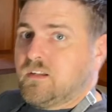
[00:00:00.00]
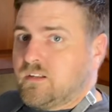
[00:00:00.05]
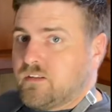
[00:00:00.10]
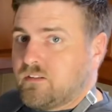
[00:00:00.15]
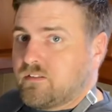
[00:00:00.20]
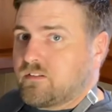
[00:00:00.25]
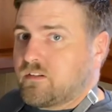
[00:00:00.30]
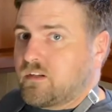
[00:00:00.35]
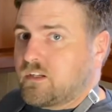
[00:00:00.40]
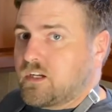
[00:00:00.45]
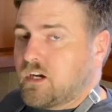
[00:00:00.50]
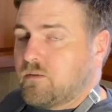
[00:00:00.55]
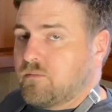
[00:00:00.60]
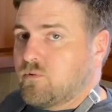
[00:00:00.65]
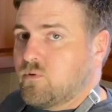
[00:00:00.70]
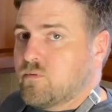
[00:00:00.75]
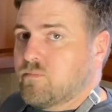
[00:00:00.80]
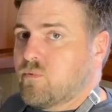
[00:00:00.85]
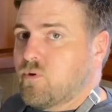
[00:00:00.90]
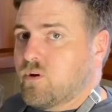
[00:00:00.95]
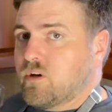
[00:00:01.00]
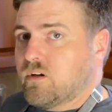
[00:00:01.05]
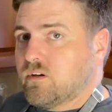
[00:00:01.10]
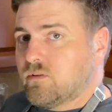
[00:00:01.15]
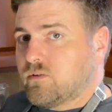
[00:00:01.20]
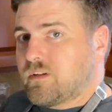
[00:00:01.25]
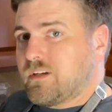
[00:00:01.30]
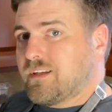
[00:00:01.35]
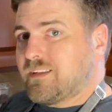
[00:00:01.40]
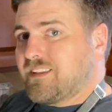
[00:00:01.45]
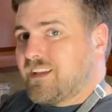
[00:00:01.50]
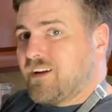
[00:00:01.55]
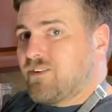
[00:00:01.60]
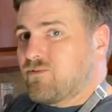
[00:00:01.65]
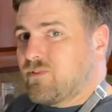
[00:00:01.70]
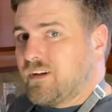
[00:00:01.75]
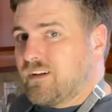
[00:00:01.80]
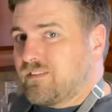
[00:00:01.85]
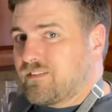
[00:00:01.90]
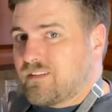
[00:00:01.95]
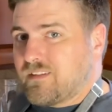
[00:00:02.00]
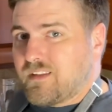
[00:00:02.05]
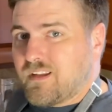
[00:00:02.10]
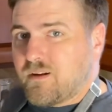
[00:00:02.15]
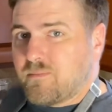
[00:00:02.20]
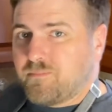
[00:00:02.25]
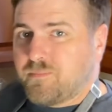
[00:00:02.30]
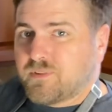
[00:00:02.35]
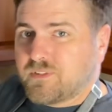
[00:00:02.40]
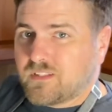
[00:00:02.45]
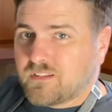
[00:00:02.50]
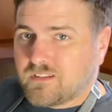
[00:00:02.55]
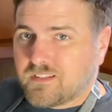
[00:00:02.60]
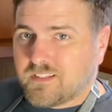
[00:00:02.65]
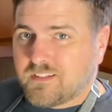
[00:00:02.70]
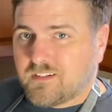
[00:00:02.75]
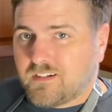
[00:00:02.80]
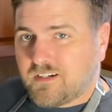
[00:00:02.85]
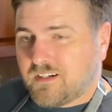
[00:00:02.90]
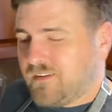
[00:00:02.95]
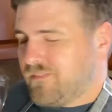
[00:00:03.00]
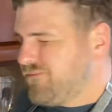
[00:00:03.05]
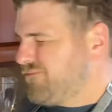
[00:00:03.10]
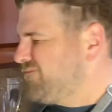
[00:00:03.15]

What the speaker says: It's going to come to a boil, get that rice in there, put the lid on,